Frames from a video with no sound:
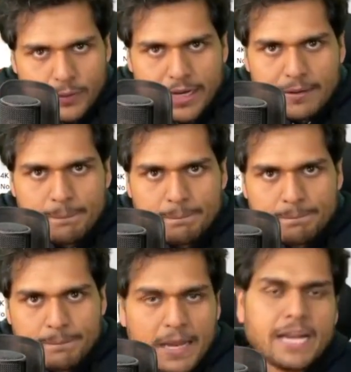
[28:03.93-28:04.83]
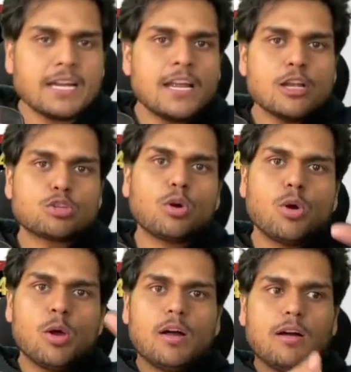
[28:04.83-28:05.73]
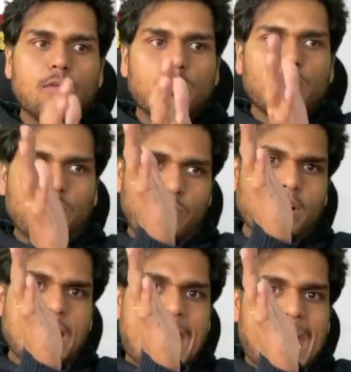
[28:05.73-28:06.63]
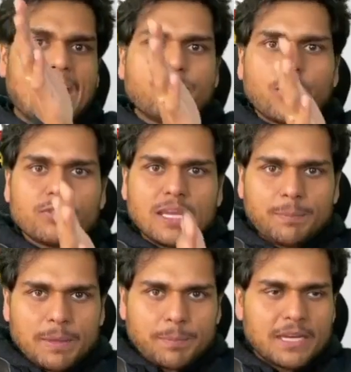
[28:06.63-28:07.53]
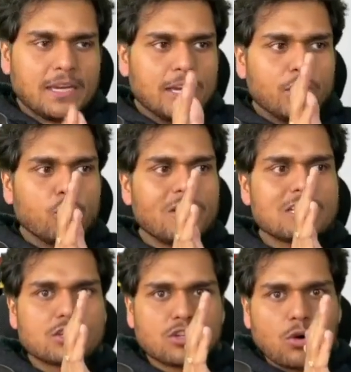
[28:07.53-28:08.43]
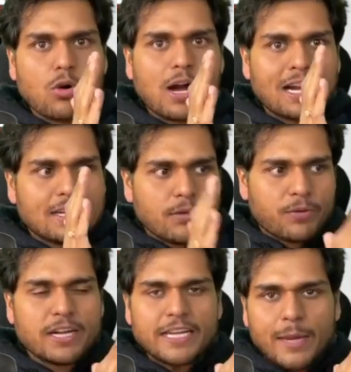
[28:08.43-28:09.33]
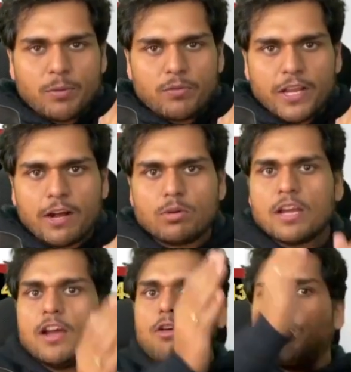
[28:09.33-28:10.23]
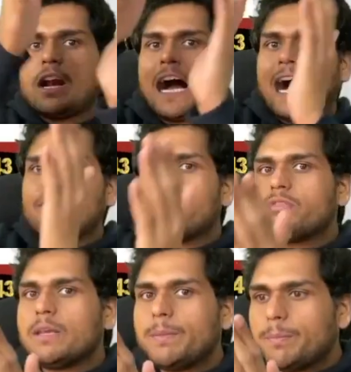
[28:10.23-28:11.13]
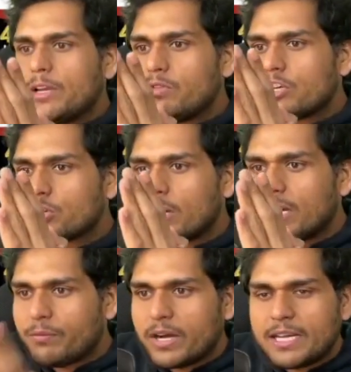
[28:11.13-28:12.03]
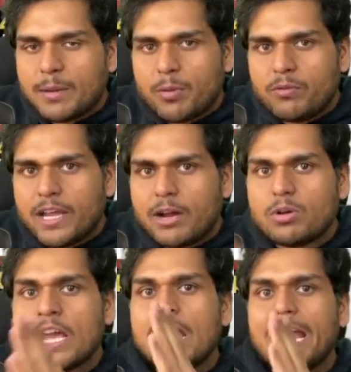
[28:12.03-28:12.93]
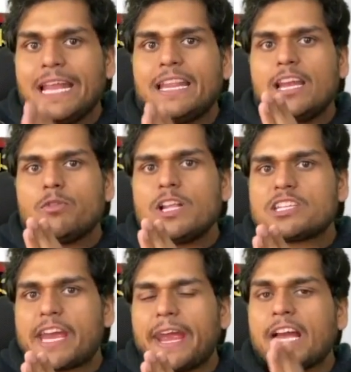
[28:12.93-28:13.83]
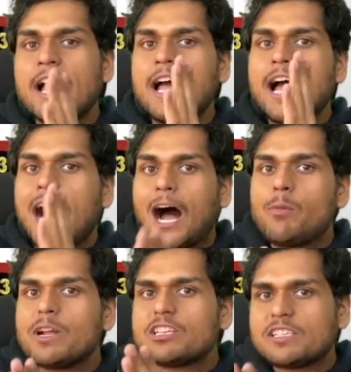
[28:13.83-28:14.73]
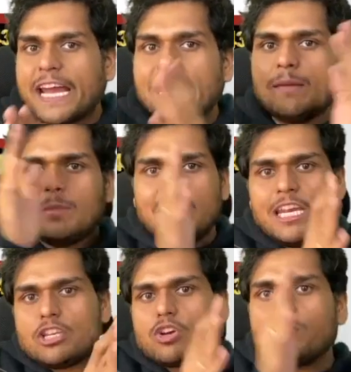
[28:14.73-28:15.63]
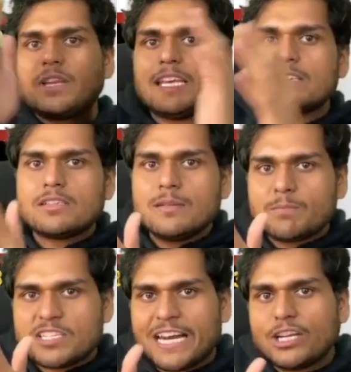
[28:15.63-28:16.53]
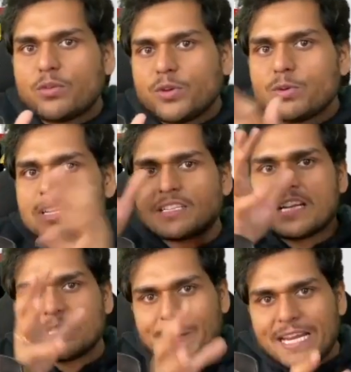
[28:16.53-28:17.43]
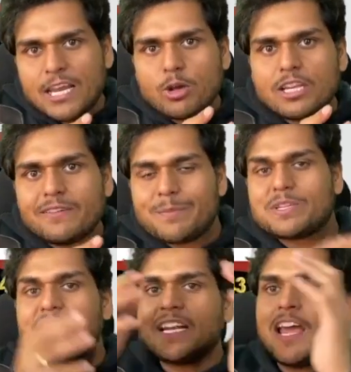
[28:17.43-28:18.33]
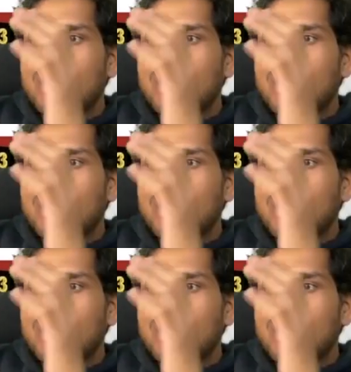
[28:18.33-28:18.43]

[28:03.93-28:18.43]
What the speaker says: well, right? So for half of the people you will show a different type of layout, for half of the people you will show a different type of layout, and then you will check how much time each of these set of users are spending on the website,